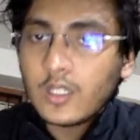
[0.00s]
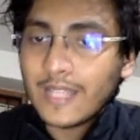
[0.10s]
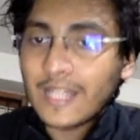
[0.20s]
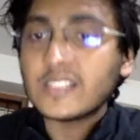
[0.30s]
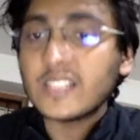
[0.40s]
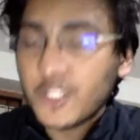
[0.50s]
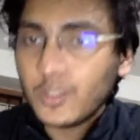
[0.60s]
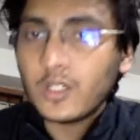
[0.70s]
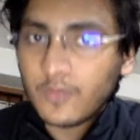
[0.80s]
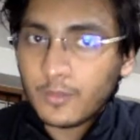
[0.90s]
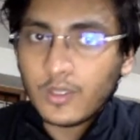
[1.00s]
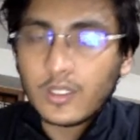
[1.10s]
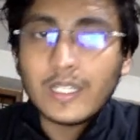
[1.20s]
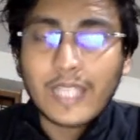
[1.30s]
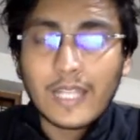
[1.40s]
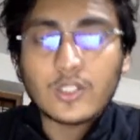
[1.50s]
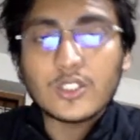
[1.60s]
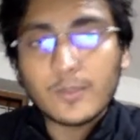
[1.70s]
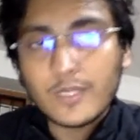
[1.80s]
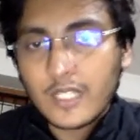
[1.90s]
that is issuing of a book, can
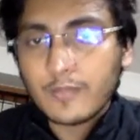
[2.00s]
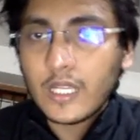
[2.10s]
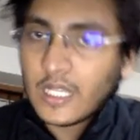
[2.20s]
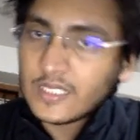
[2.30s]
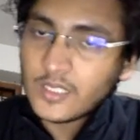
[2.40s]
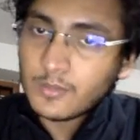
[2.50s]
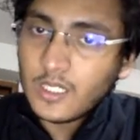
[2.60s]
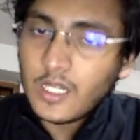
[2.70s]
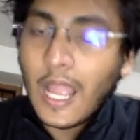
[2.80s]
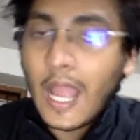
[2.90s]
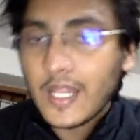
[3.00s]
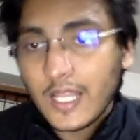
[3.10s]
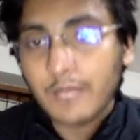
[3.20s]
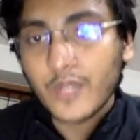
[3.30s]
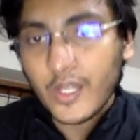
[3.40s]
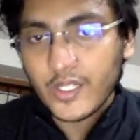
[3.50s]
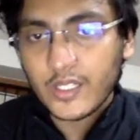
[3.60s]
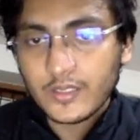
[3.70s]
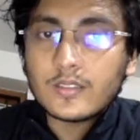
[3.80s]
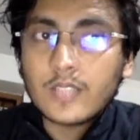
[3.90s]
also be done by a customer and a
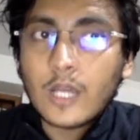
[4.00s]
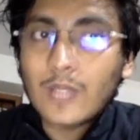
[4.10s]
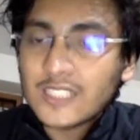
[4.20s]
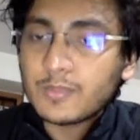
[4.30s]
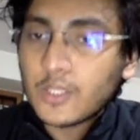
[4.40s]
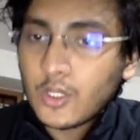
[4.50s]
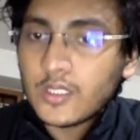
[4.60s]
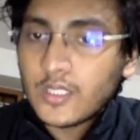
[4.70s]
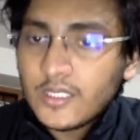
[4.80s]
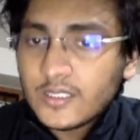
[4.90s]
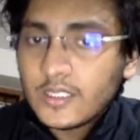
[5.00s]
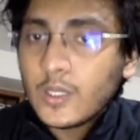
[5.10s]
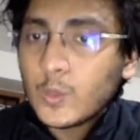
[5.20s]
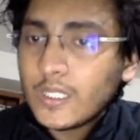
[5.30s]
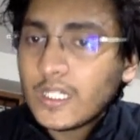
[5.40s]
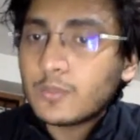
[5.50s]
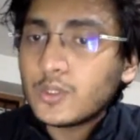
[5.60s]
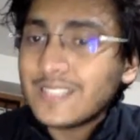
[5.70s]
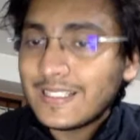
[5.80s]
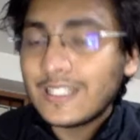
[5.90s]
librarian. Now hmm. last but not the least, we come to
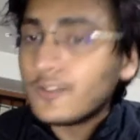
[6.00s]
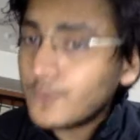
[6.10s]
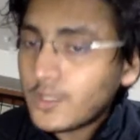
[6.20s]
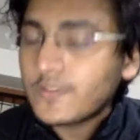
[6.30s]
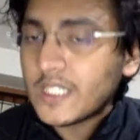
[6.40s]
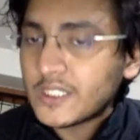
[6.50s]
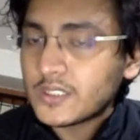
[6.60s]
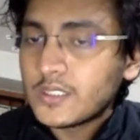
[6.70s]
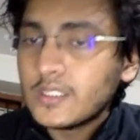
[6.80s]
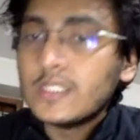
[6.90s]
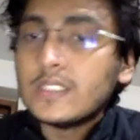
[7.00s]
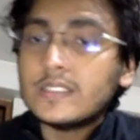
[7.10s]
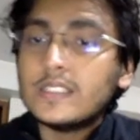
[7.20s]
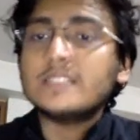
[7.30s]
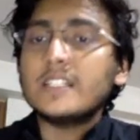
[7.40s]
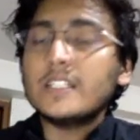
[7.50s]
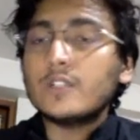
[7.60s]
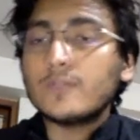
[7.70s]
sending of notification. This sending of